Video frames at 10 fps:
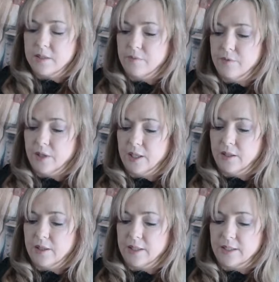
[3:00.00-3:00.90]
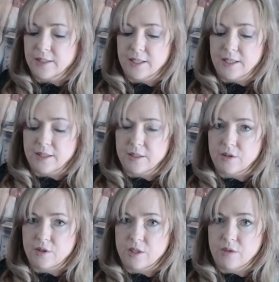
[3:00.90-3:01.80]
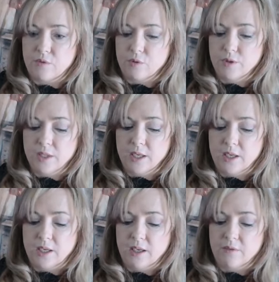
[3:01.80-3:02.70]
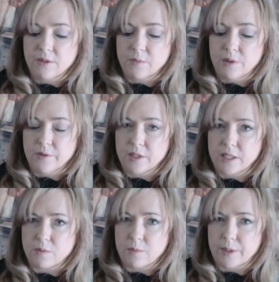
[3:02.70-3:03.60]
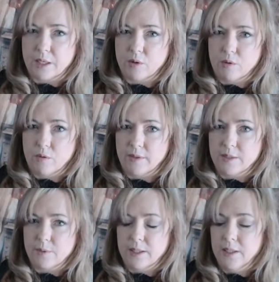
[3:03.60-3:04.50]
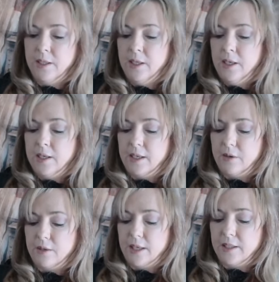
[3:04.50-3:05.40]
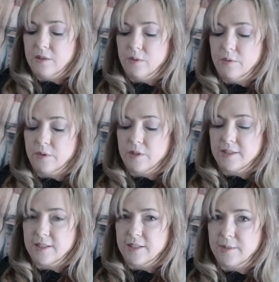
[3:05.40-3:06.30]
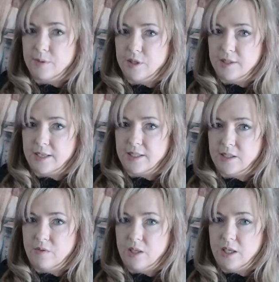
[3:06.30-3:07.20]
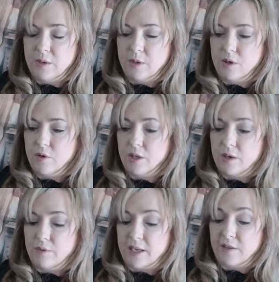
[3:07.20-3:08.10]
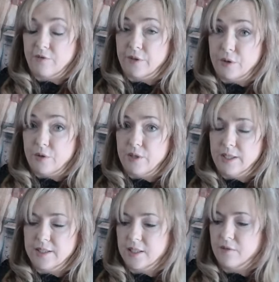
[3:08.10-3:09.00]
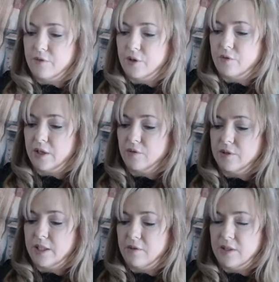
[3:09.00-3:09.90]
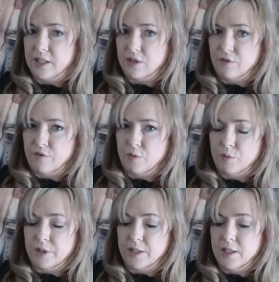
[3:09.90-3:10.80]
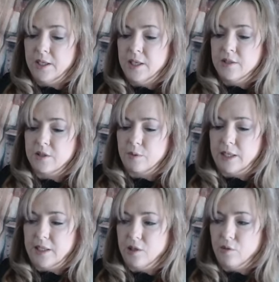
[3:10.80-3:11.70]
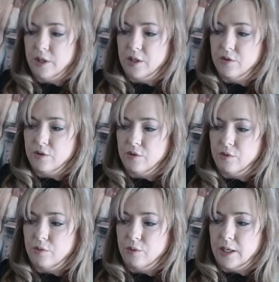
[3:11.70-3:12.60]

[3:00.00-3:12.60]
So I'm feeling like that's connected to their divorce card here as well, so that's what we're going to call this one. Now, next to it, we've got suspicious activity going on around a phone. You can see the phone records here and digital footprint. So we need to look into.